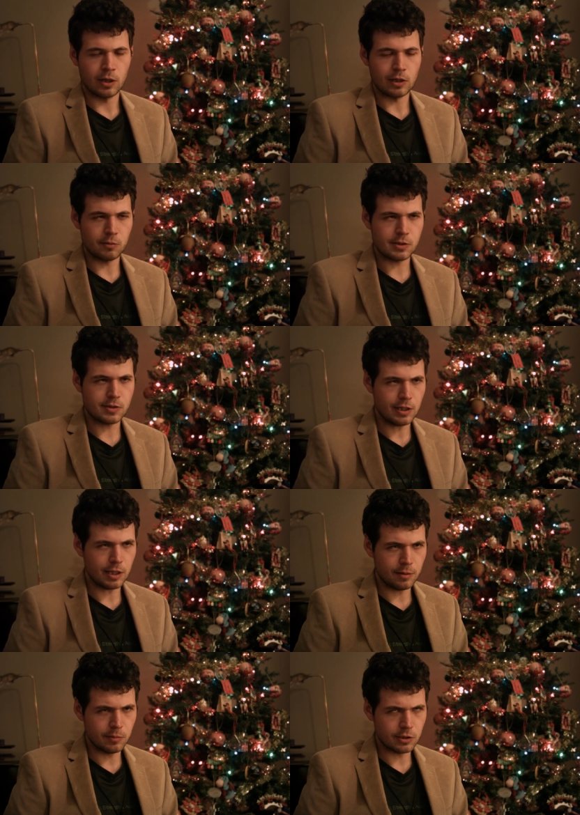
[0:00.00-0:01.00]
Now we see
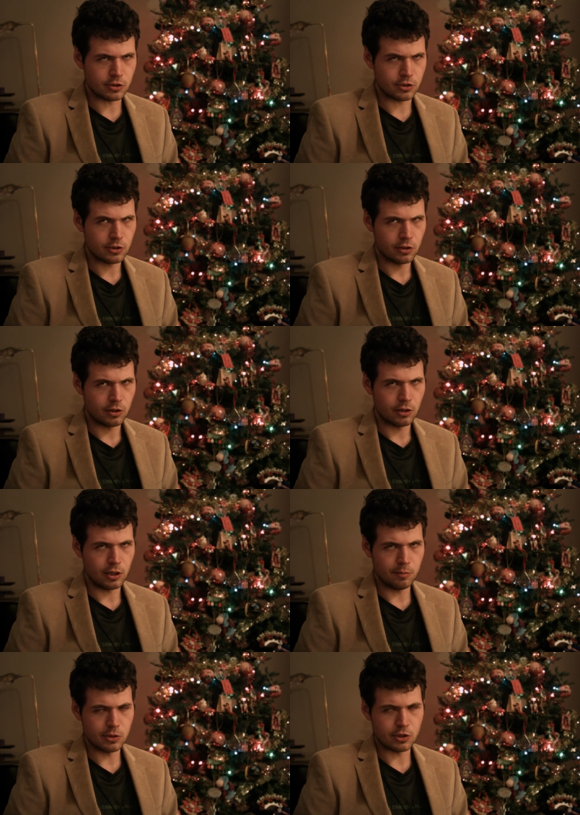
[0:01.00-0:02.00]
image
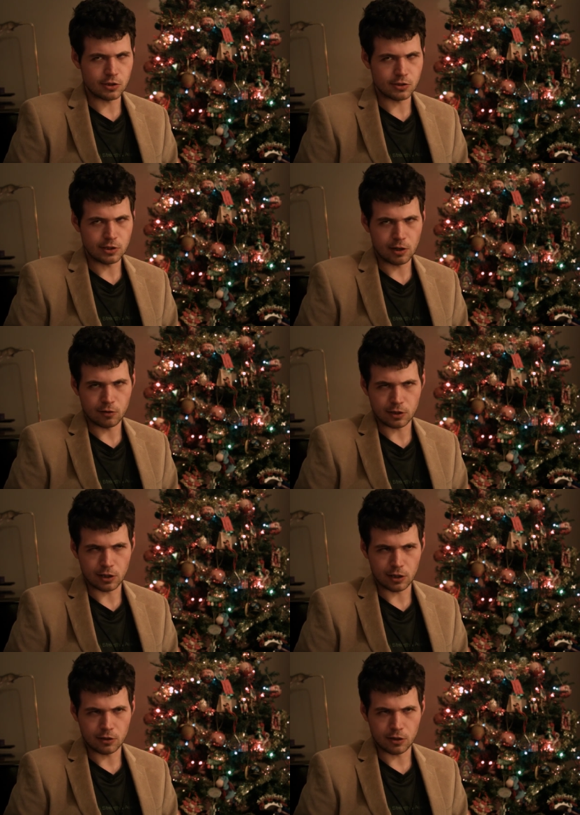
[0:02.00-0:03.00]
images now and
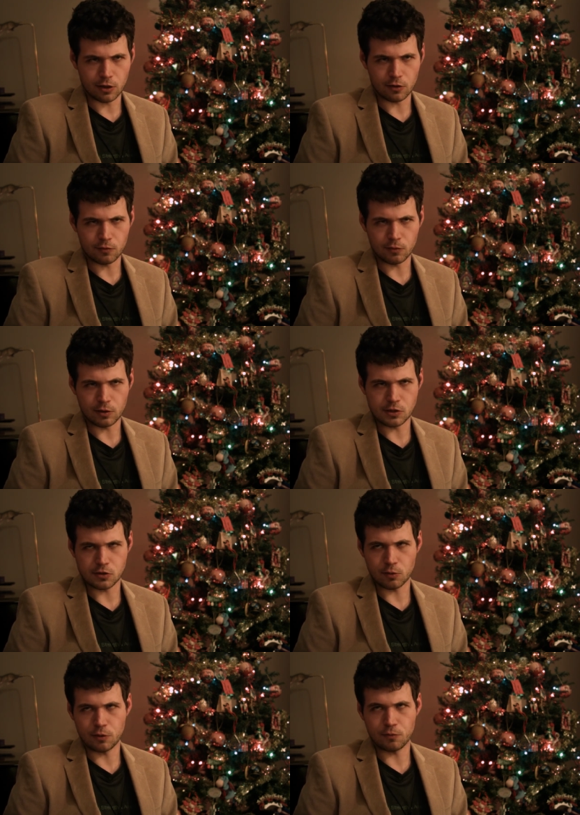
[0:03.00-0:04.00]
again of these
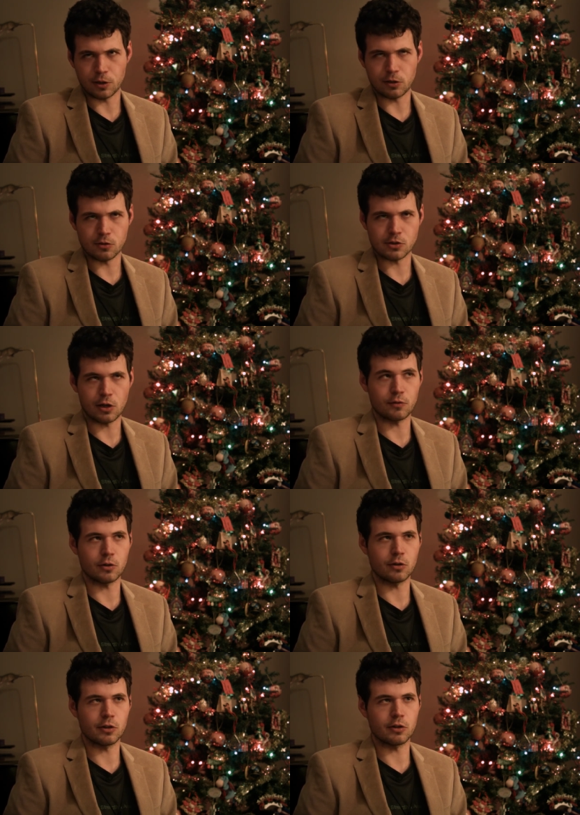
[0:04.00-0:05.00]
three figures, often
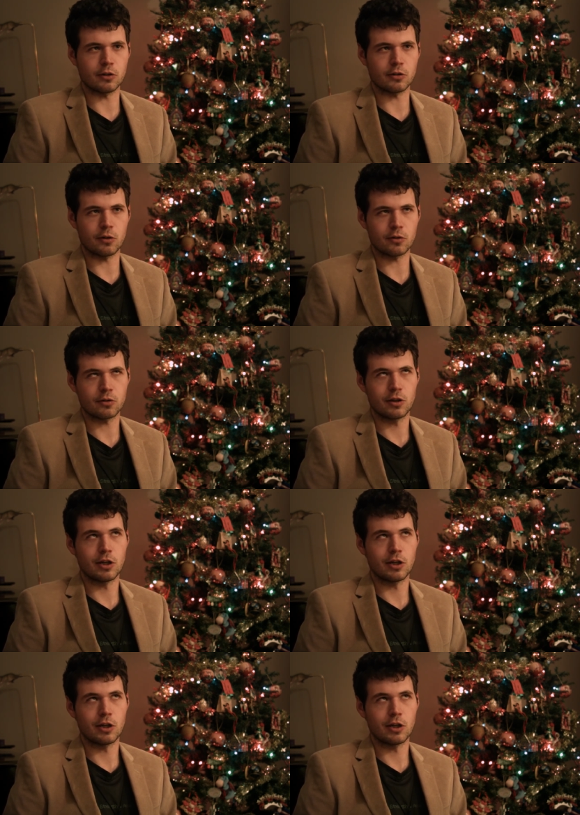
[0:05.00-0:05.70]
hooded and cloaked,